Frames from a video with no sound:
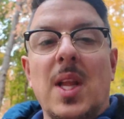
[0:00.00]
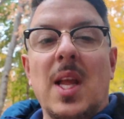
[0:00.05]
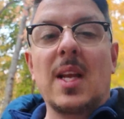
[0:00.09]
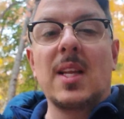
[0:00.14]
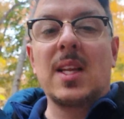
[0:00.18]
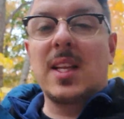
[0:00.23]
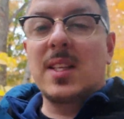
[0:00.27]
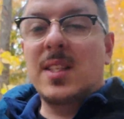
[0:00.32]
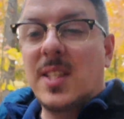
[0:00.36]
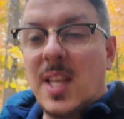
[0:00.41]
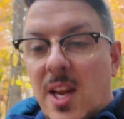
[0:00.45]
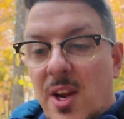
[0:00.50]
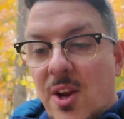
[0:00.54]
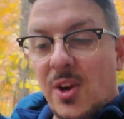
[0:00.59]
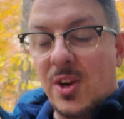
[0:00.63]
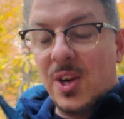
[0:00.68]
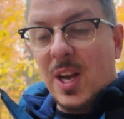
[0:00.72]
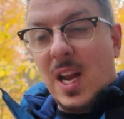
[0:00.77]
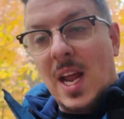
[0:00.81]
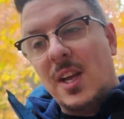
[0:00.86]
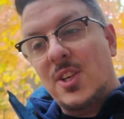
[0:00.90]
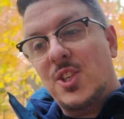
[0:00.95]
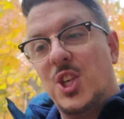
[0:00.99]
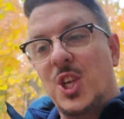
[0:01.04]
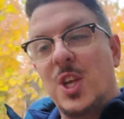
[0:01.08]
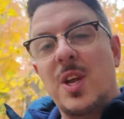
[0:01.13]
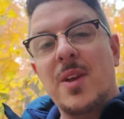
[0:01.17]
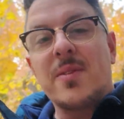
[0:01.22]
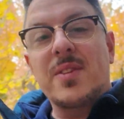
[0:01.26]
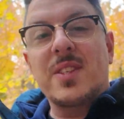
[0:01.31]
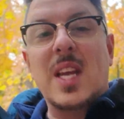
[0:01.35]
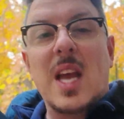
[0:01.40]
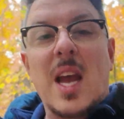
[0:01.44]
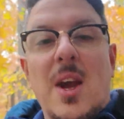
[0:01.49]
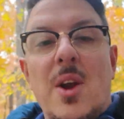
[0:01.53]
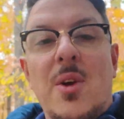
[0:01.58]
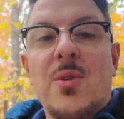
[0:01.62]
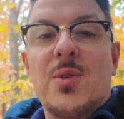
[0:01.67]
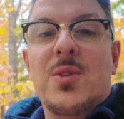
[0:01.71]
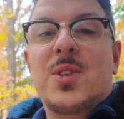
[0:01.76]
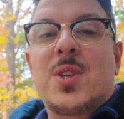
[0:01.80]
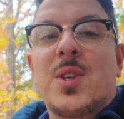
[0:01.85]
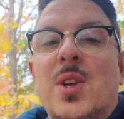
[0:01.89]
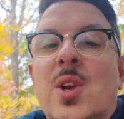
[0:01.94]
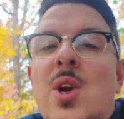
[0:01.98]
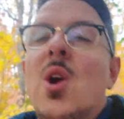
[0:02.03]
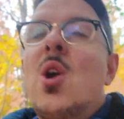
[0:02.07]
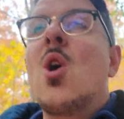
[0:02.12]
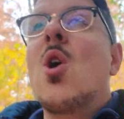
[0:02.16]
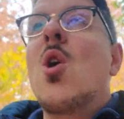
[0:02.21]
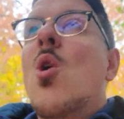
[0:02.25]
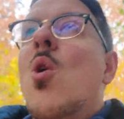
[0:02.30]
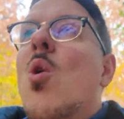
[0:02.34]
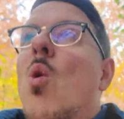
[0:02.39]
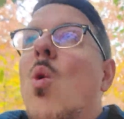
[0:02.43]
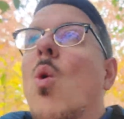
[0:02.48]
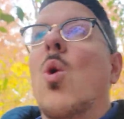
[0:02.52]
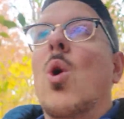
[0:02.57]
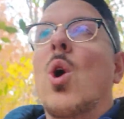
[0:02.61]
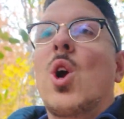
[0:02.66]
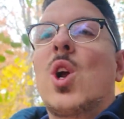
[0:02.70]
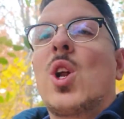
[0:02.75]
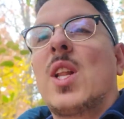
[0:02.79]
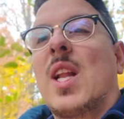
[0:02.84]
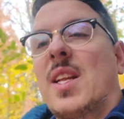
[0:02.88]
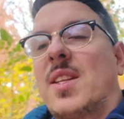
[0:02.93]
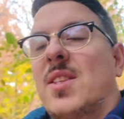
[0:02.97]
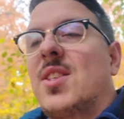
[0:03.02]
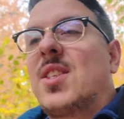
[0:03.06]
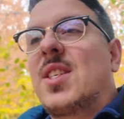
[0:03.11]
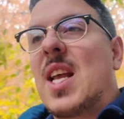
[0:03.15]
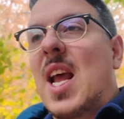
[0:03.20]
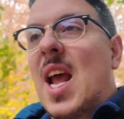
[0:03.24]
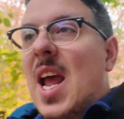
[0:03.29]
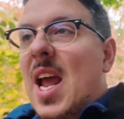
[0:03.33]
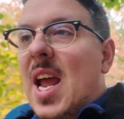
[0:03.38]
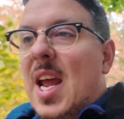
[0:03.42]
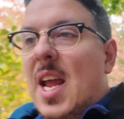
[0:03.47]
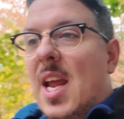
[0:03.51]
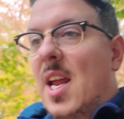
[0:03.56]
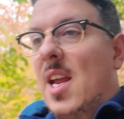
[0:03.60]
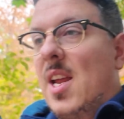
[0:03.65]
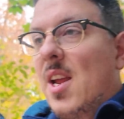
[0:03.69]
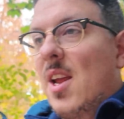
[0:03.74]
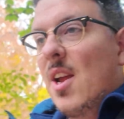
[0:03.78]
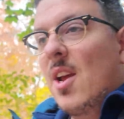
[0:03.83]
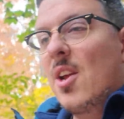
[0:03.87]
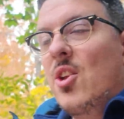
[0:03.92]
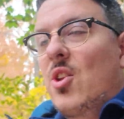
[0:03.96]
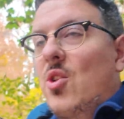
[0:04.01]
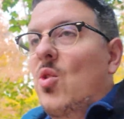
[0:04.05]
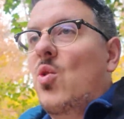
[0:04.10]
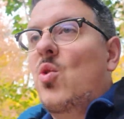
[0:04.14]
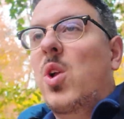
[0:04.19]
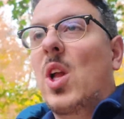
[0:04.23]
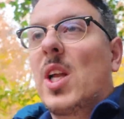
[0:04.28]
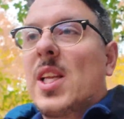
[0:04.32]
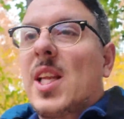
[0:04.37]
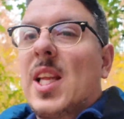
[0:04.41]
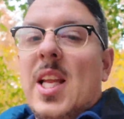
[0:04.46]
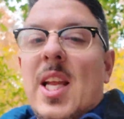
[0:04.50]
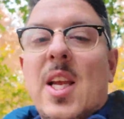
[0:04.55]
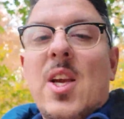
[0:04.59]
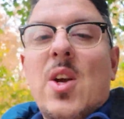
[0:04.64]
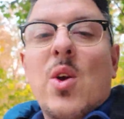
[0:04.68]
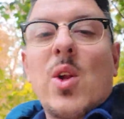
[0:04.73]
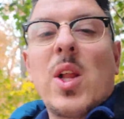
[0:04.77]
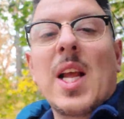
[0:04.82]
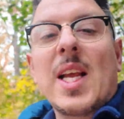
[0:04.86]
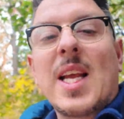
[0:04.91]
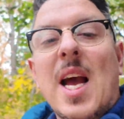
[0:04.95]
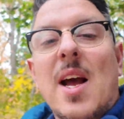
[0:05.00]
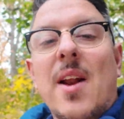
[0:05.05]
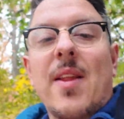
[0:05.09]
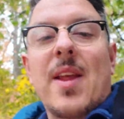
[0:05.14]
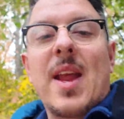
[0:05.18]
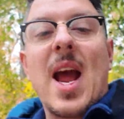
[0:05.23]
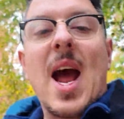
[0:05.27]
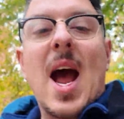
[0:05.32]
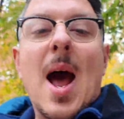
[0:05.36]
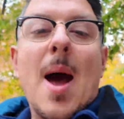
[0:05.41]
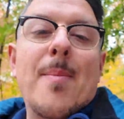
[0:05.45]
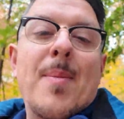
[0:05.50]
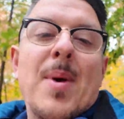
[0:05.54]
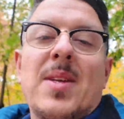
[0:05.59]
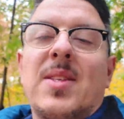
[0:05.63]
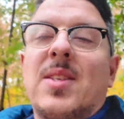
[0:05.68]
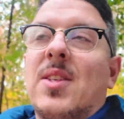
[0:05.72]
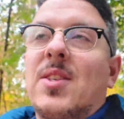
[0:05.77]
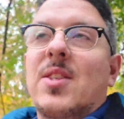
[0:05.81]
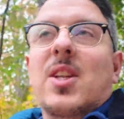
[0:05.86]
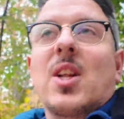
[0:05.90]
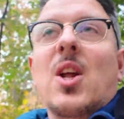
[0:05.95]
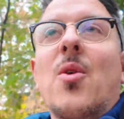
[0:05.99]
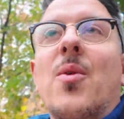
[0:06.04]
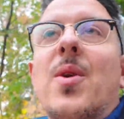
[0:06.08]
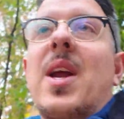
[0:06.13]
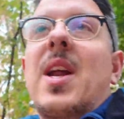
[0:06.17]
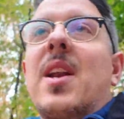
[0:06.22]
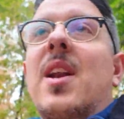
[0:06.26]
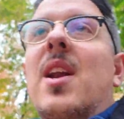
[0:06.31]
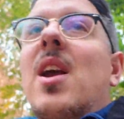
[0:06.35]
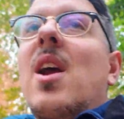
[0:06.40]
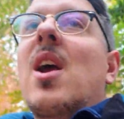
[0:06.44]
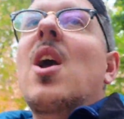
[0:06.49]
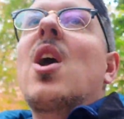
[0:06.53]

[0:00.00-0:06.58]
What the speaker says: Like let's say your connection gives out, or let's say you click out of the app as it's loading.